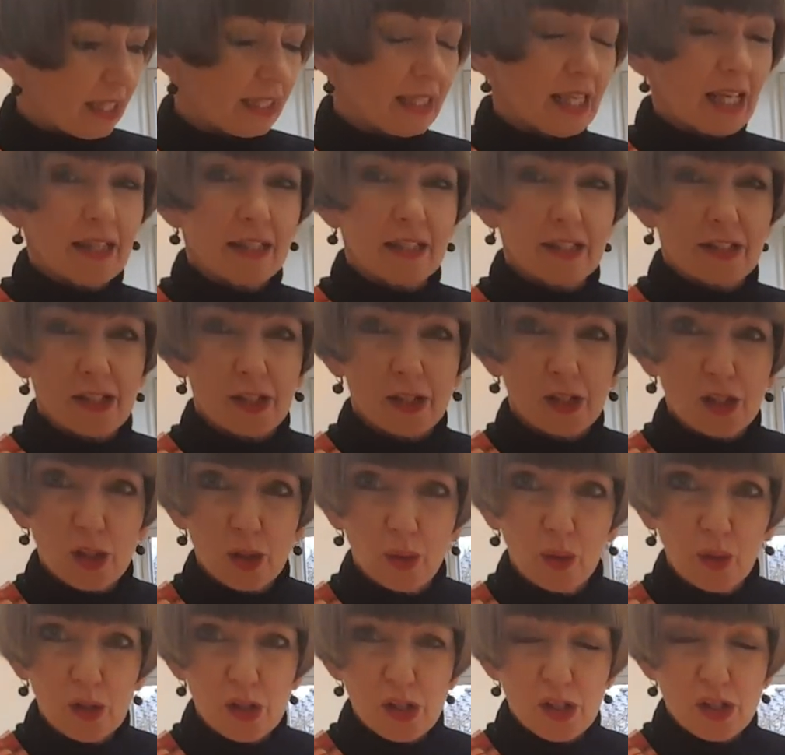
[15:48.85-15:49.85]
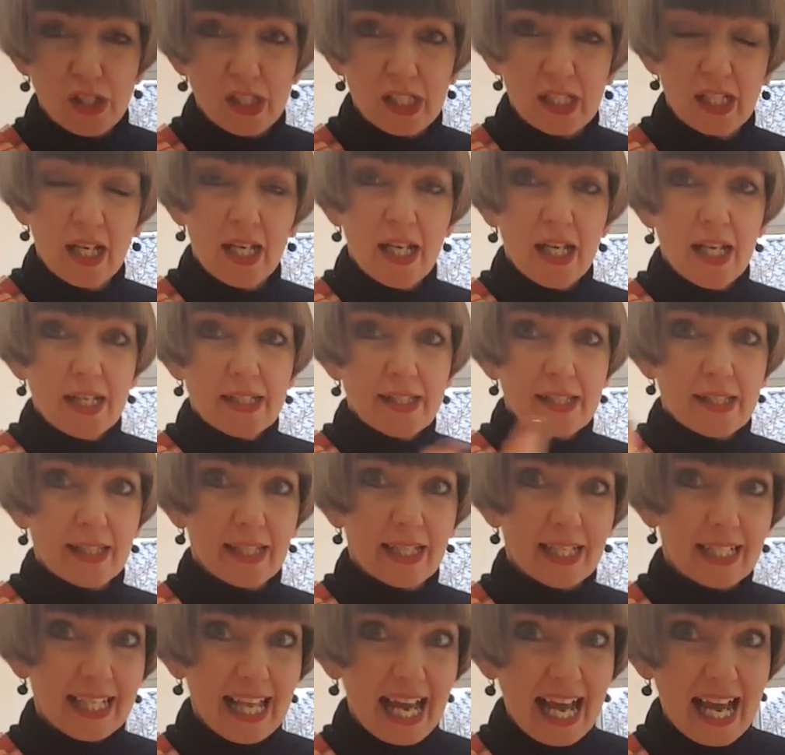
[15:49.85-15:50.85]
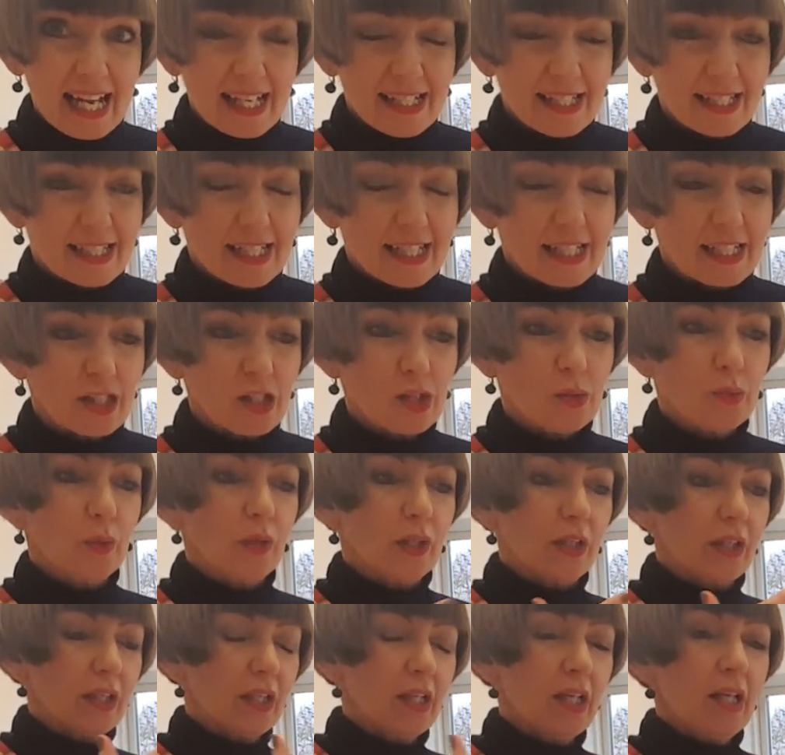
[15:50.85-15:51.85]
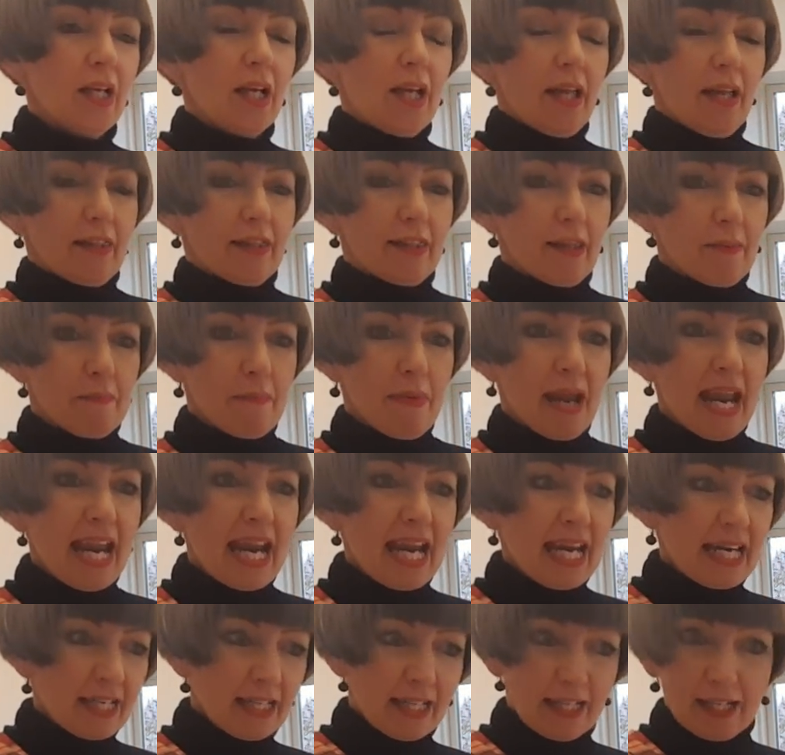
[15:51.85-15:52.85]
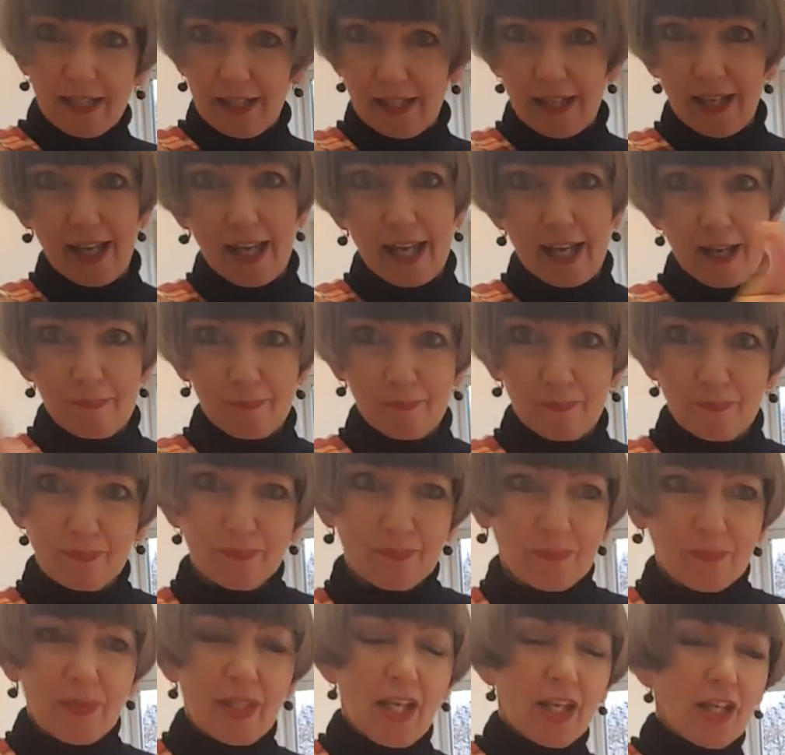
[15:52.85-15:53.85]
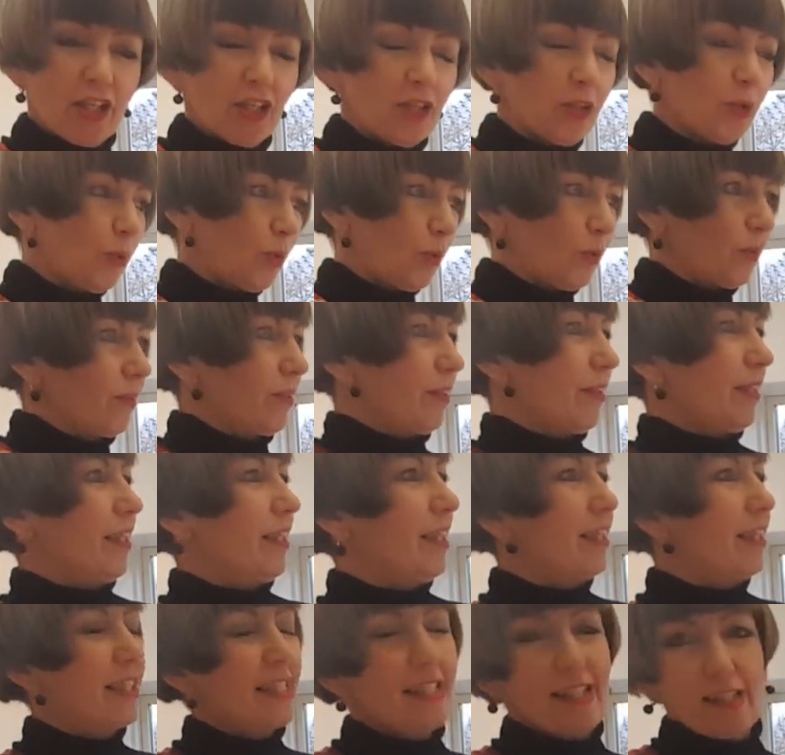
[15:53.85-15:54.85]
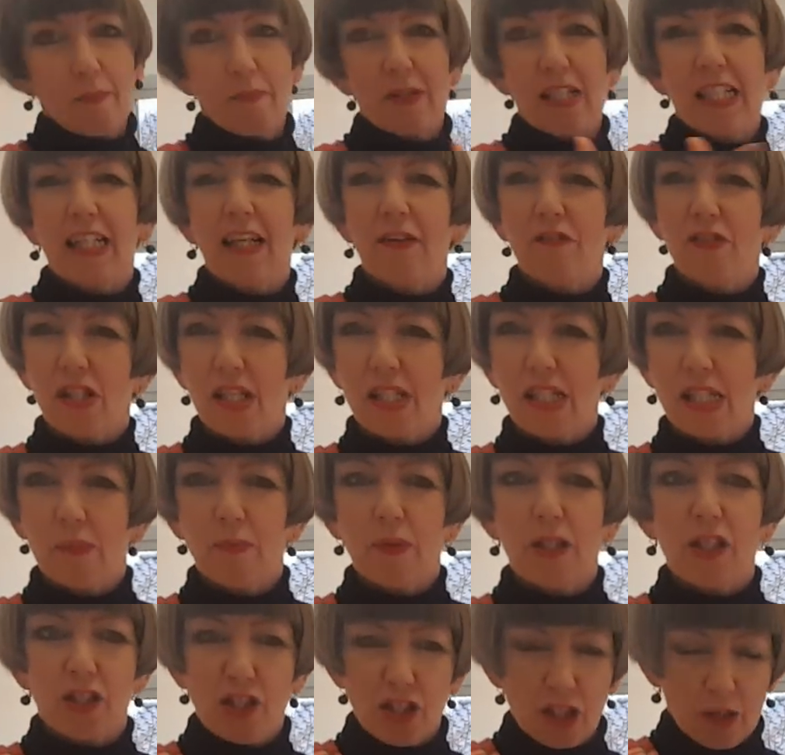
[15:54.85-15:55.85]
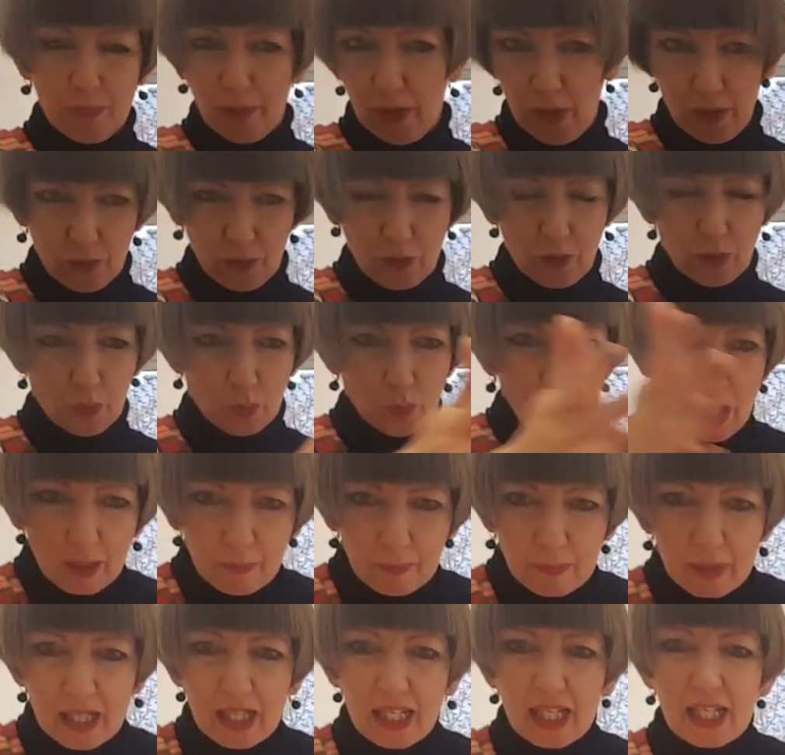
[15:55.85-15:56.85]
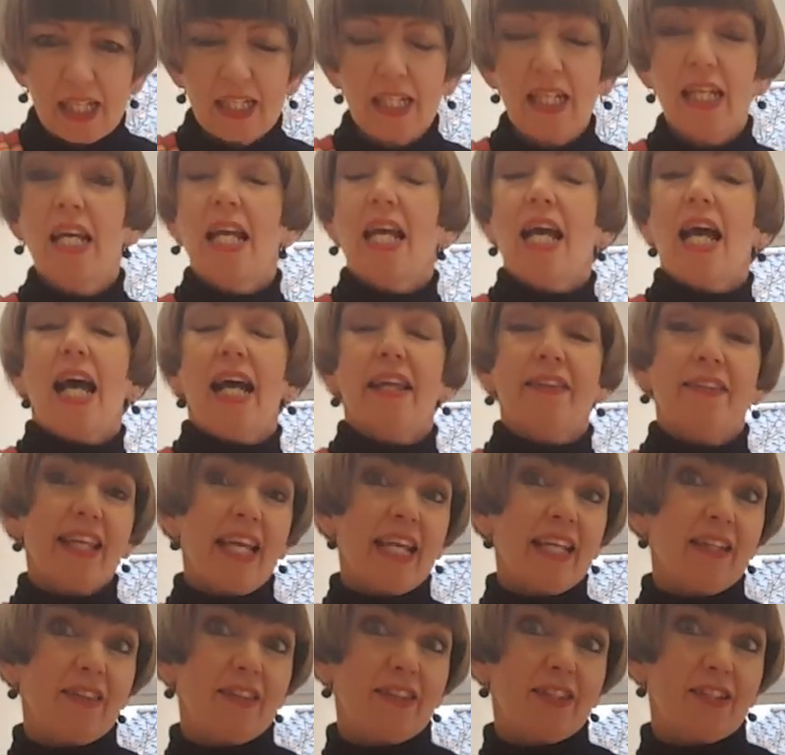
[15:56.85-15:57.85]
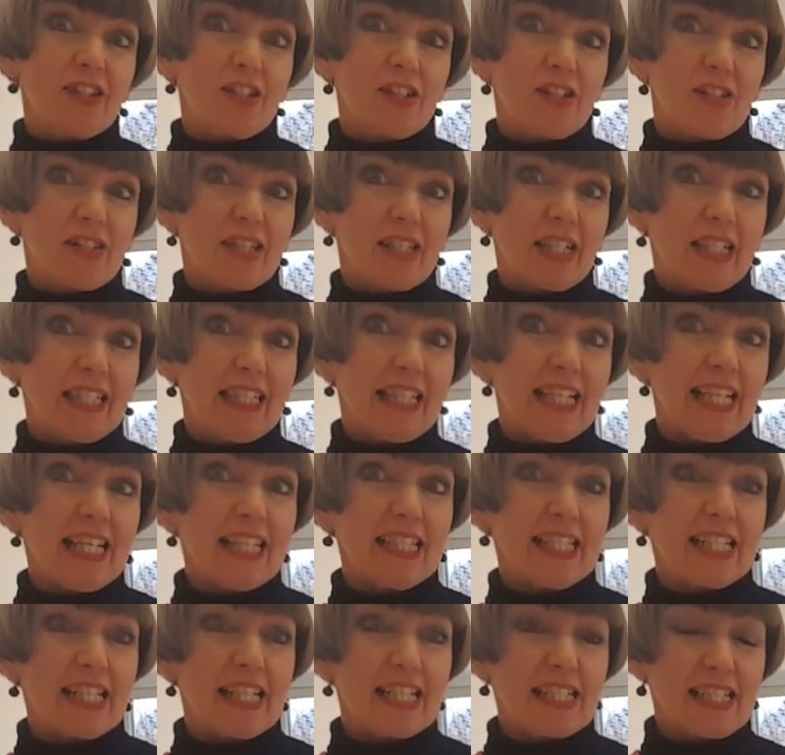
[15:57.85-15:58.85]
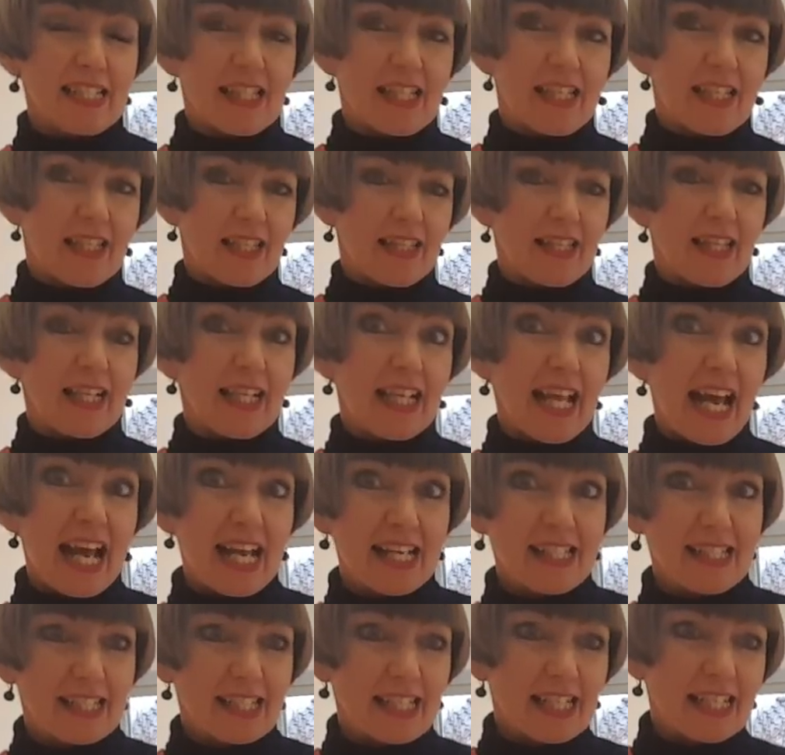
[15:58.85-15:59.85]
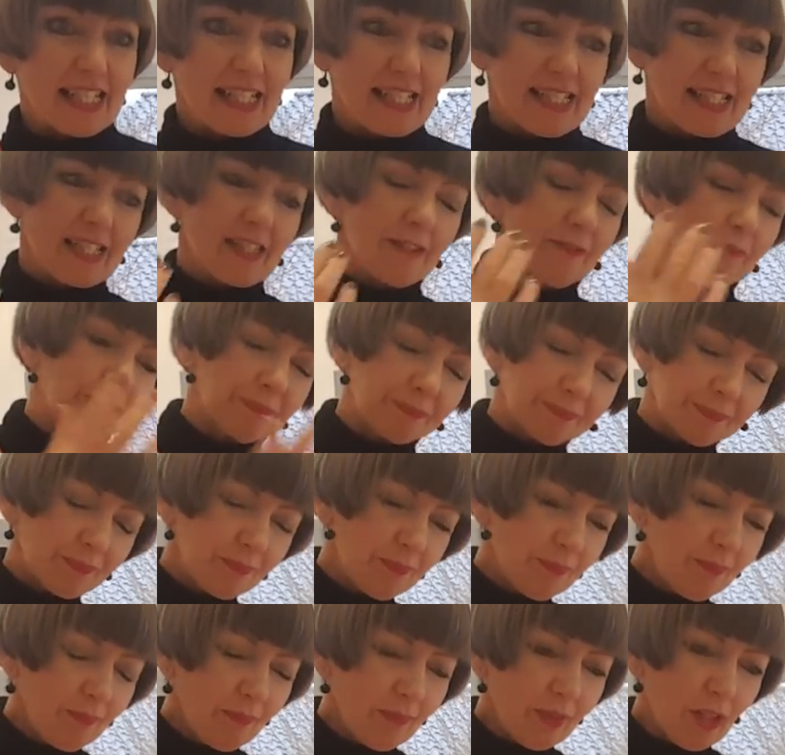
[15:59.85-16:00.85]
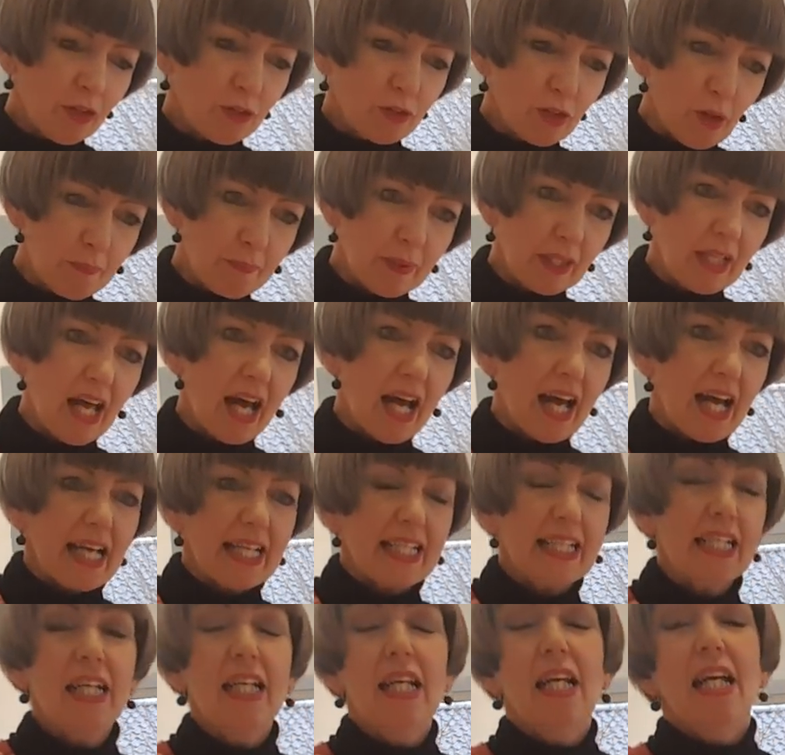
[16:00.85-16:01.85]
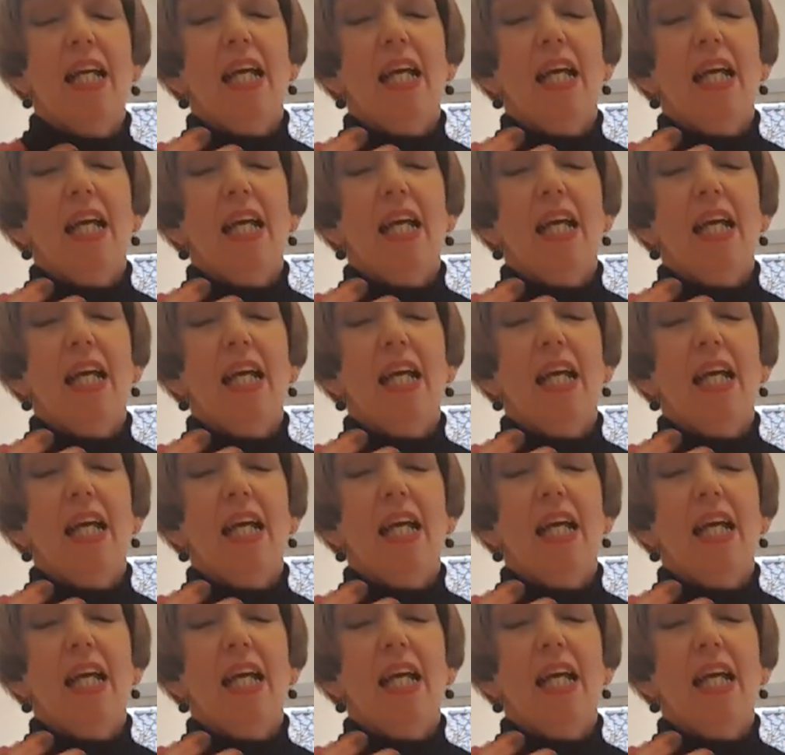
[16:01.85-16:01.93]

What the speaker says: And then there's the toast to the lassies where the men, you know, somebody gives a speech about the women, and then there's the ladies, the lassies reply.